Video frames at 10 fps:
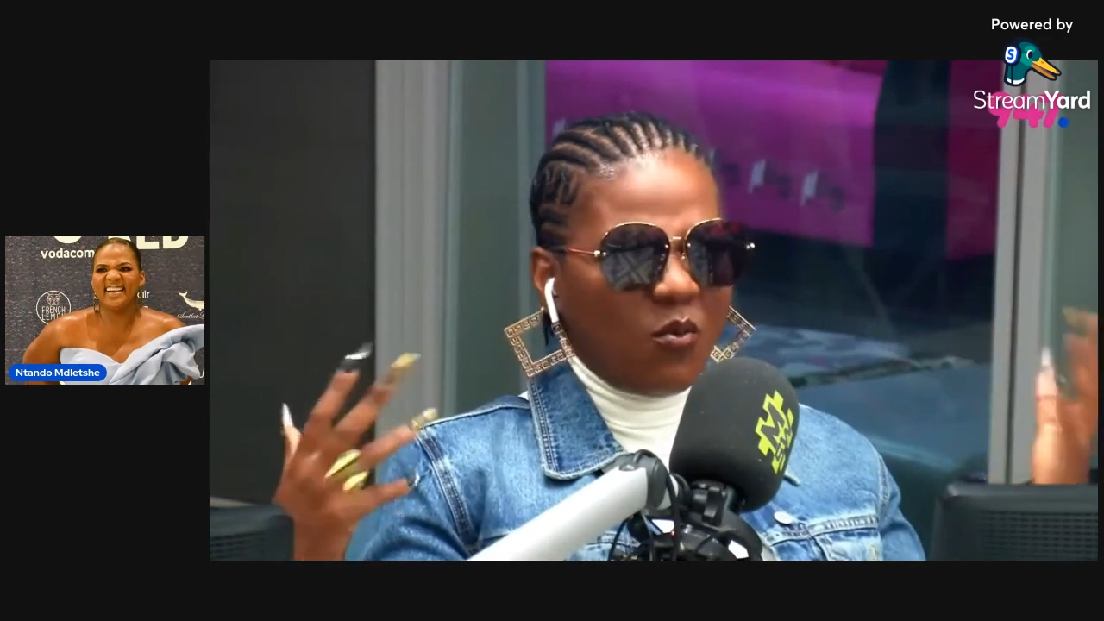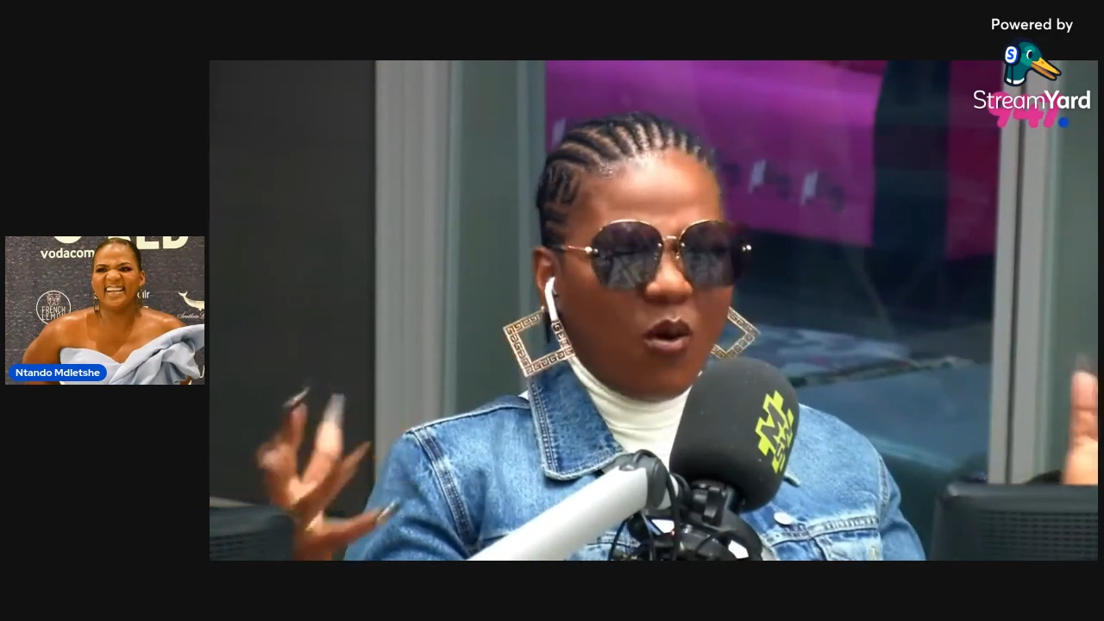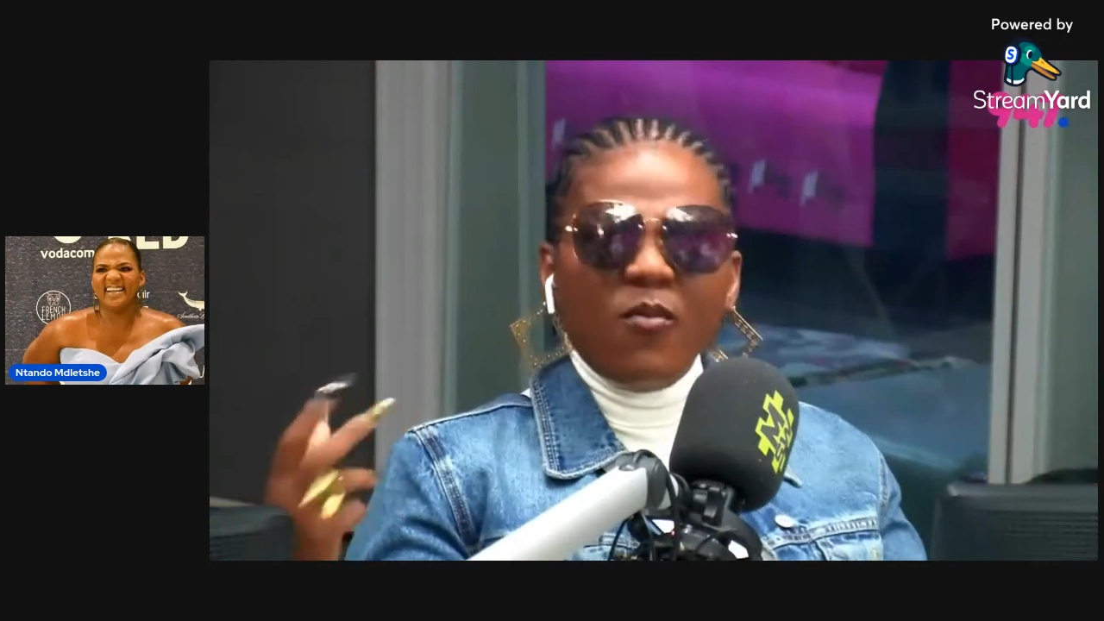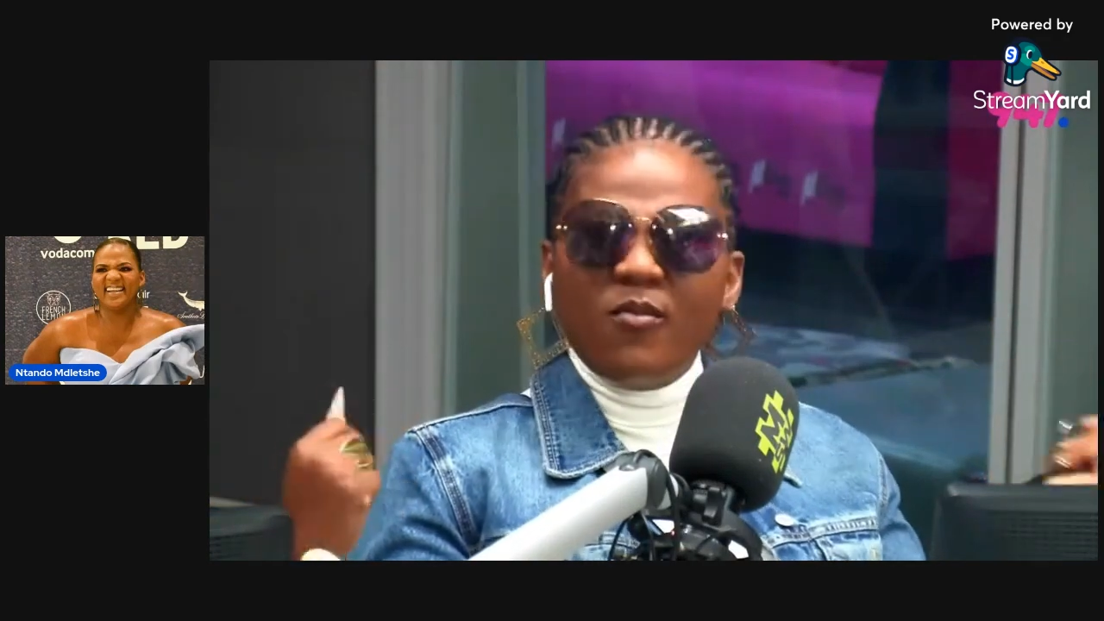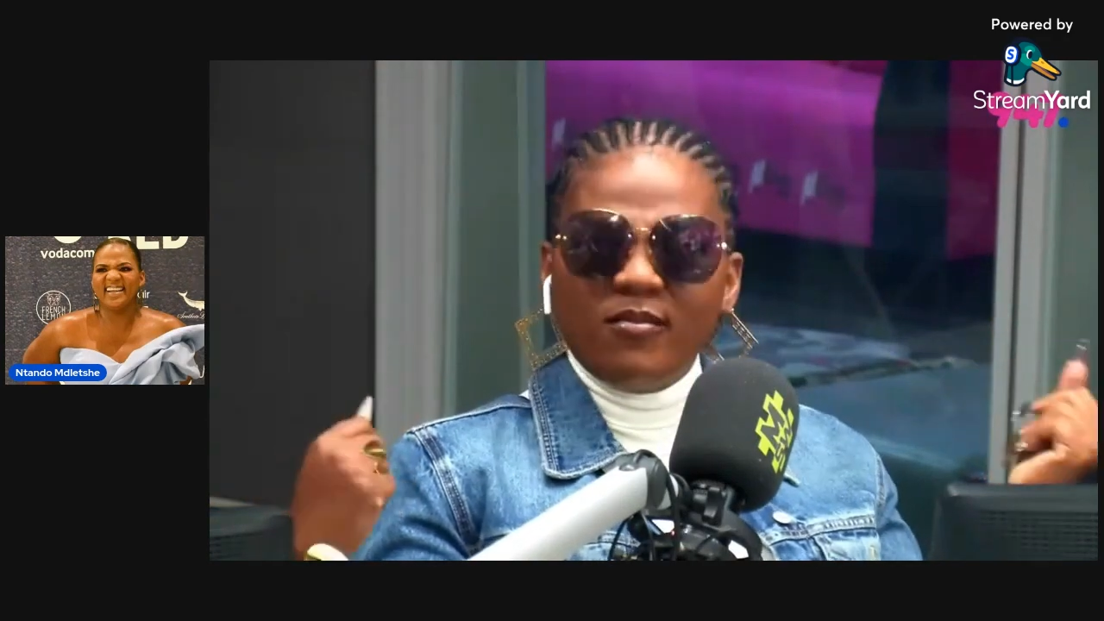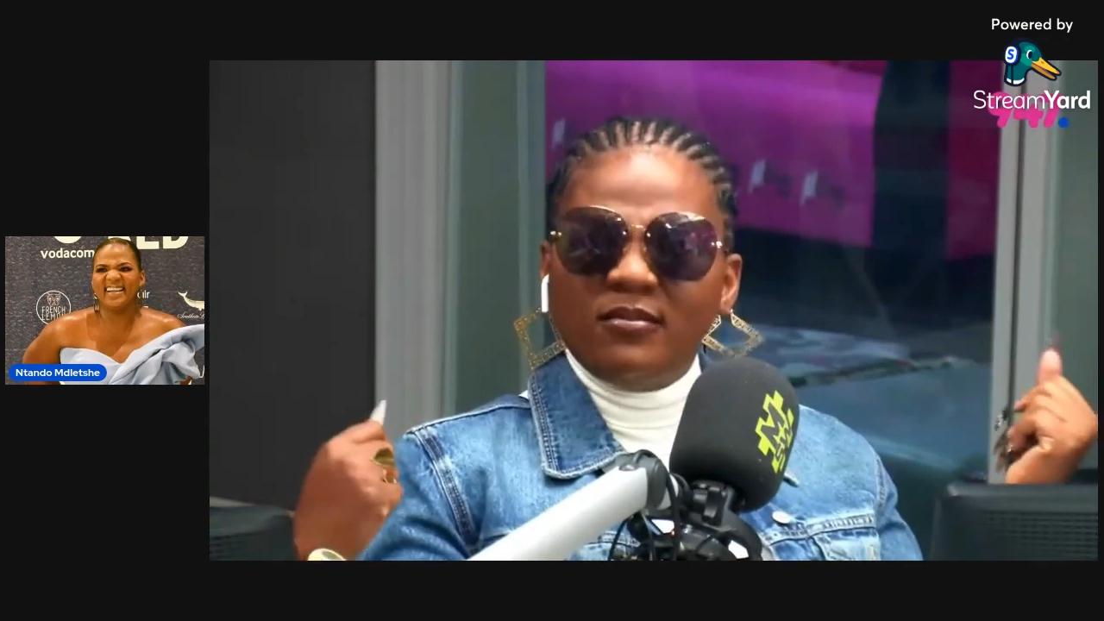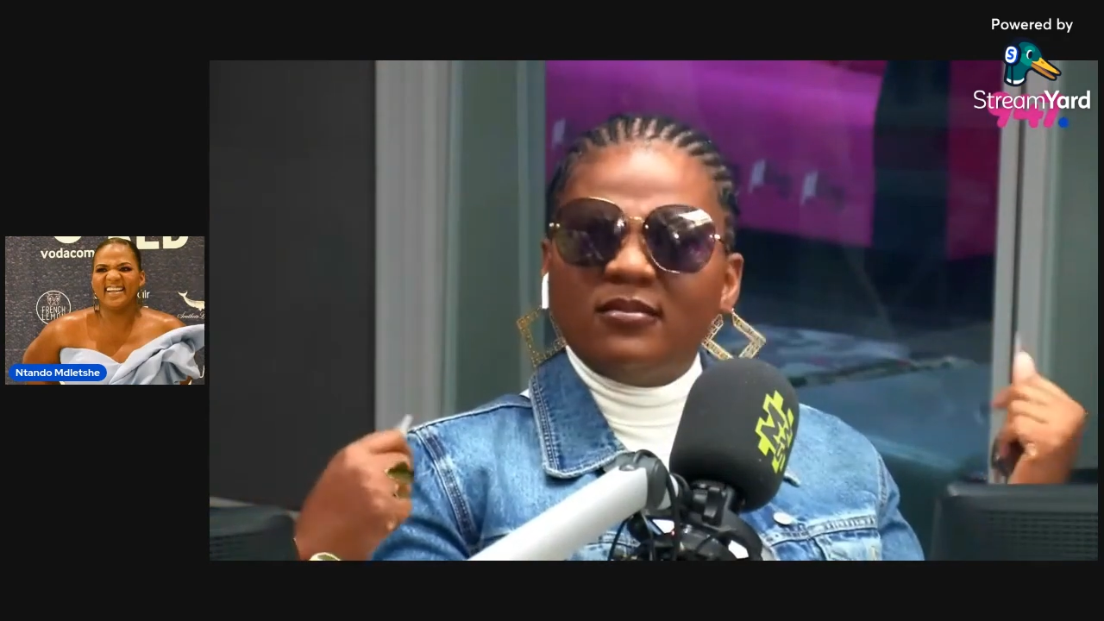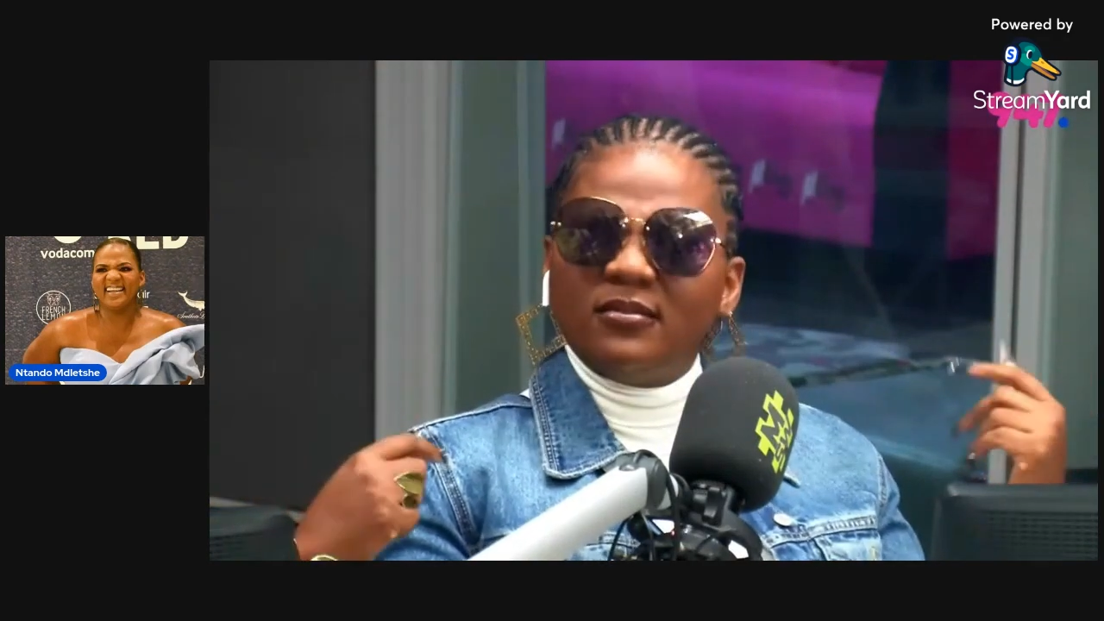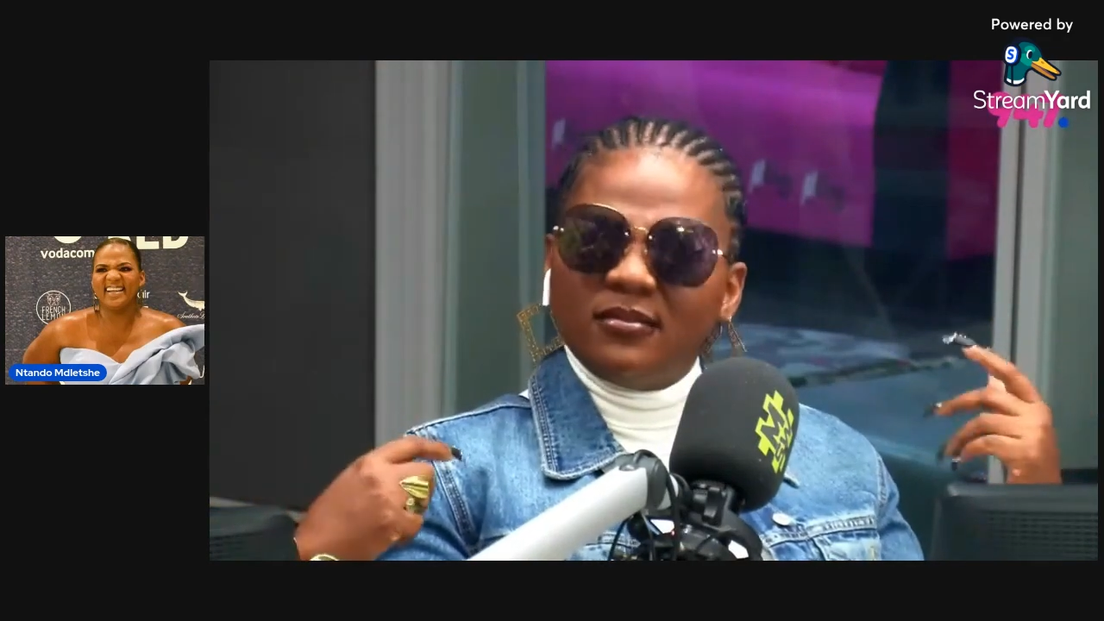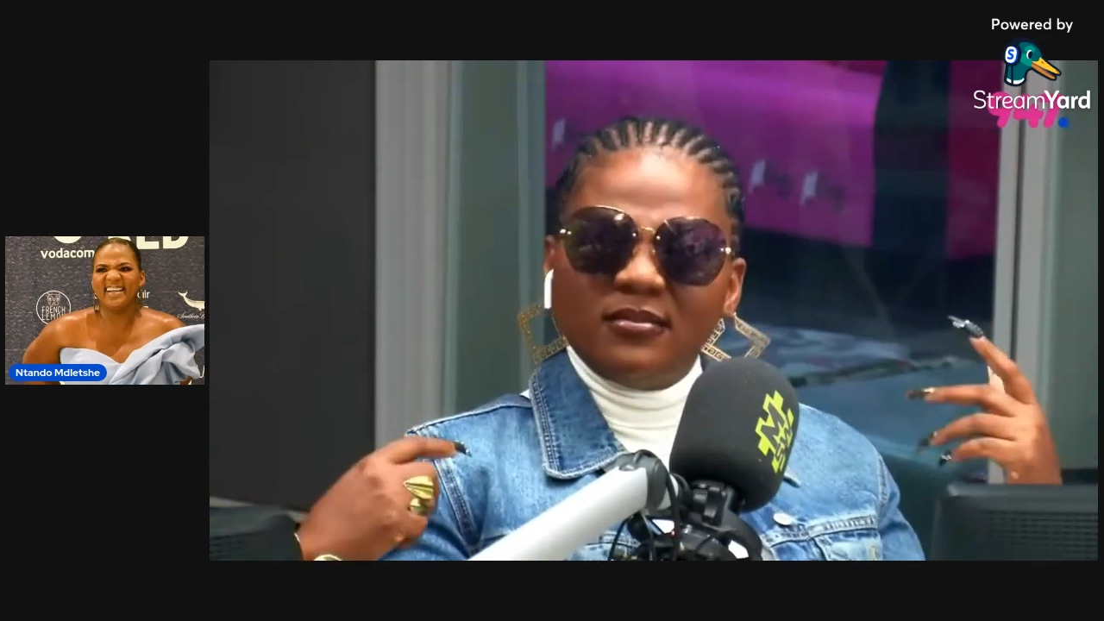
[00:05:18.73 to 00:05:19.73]
between the
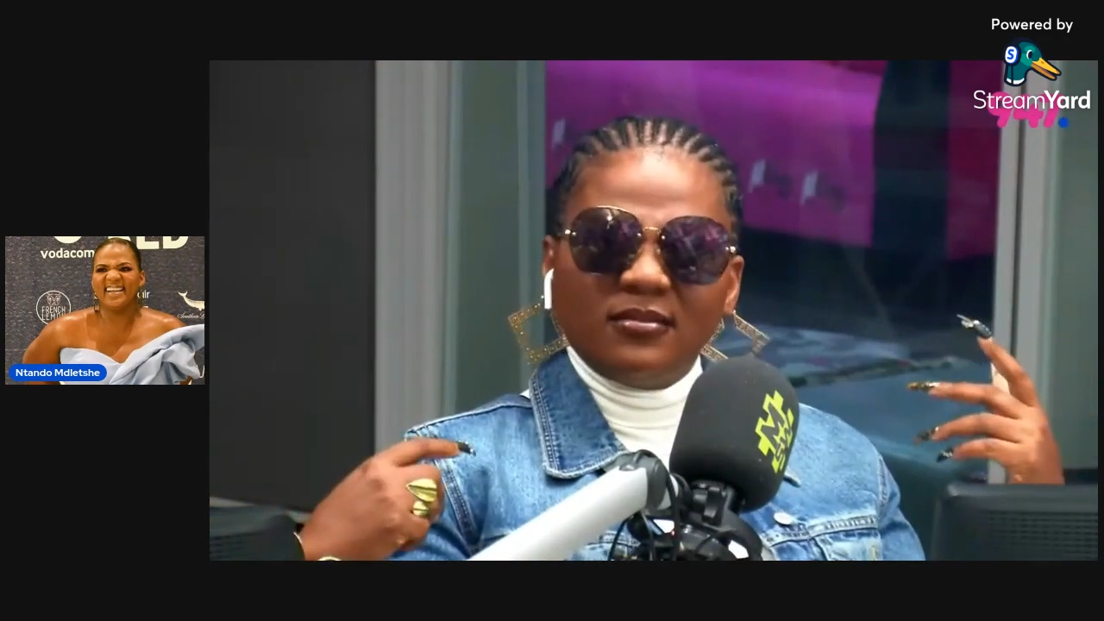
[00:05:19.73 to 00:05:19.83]
two of